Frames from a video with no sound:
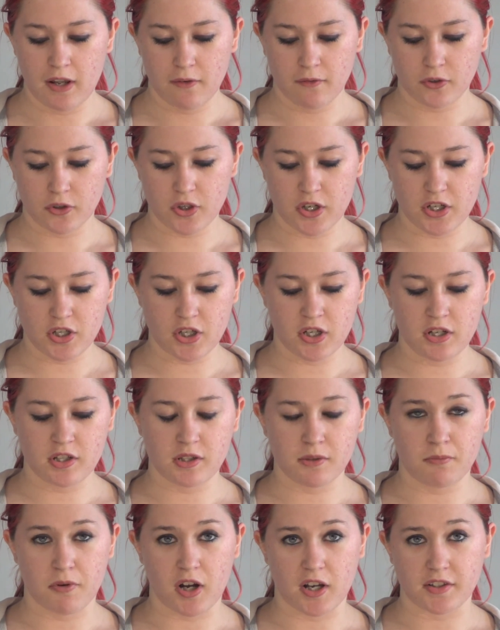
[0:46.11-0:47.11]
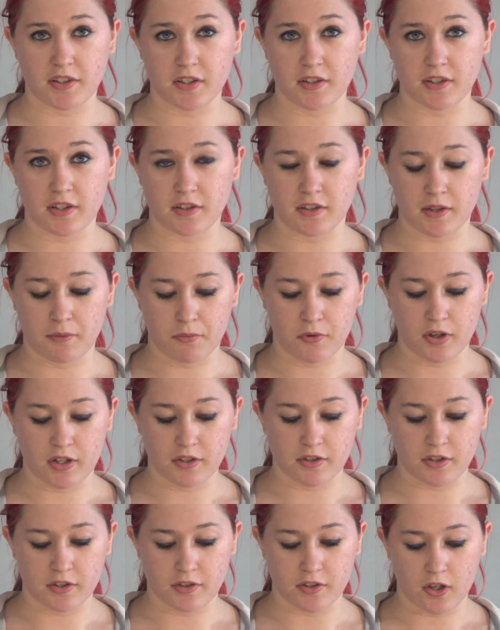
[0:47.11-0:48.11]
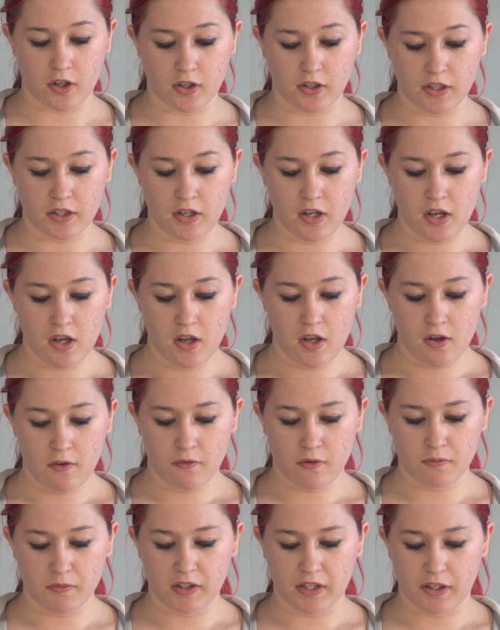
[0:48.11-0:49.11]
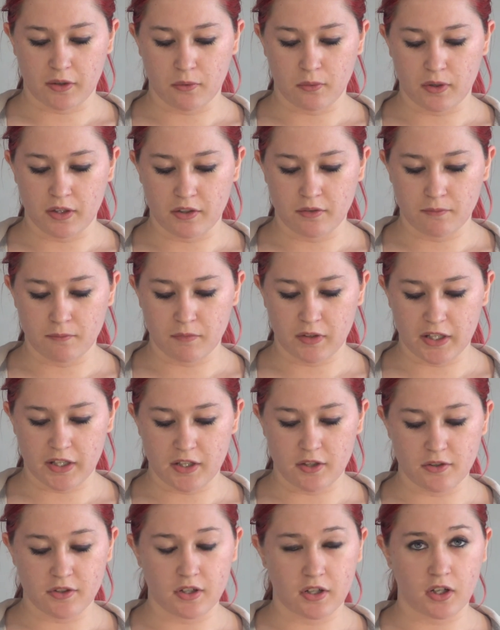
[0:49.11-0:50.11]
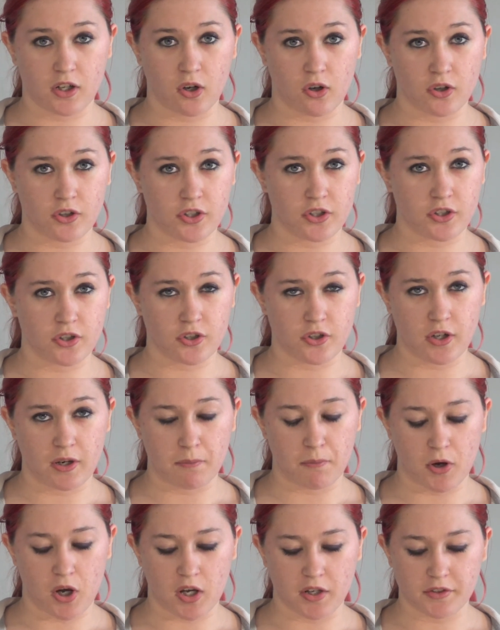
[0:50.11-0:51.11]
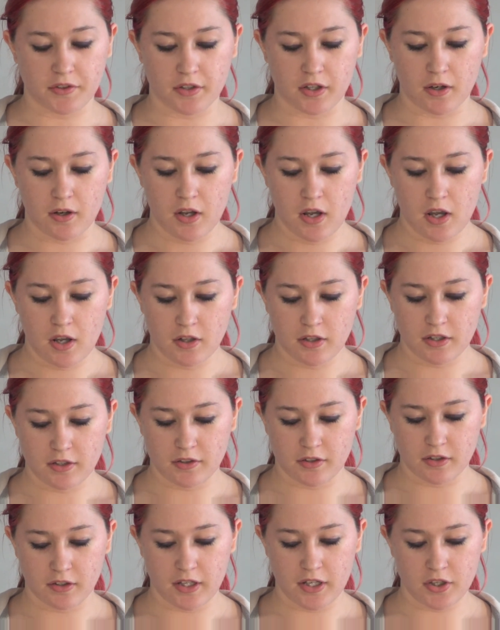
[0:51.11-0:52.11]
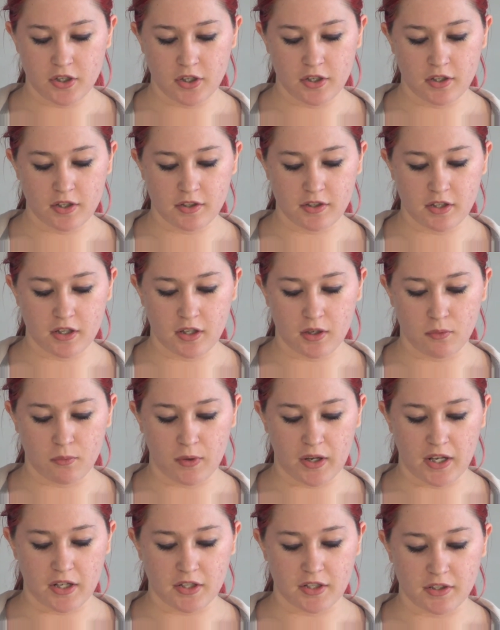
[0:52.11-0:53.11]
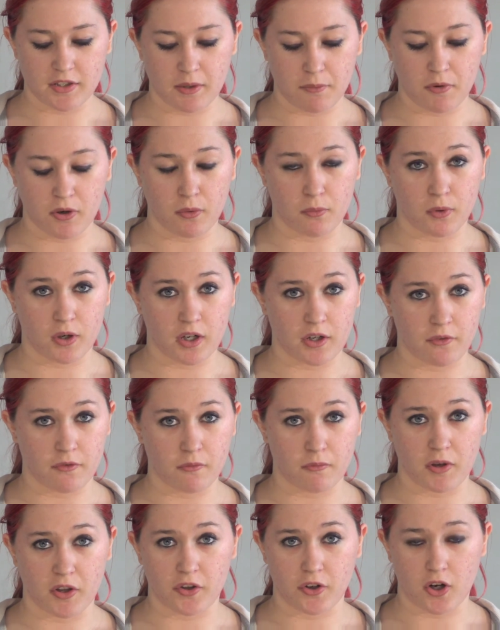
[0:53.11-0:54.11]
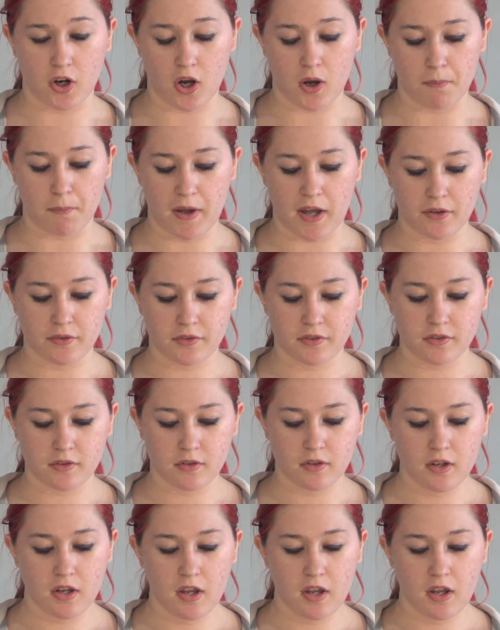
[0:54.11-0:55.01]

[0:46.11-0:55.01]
Filtration is a process that separates a solid from liquid, like using a colander to strain pasta. Distillation is a way to separate water from other compounds.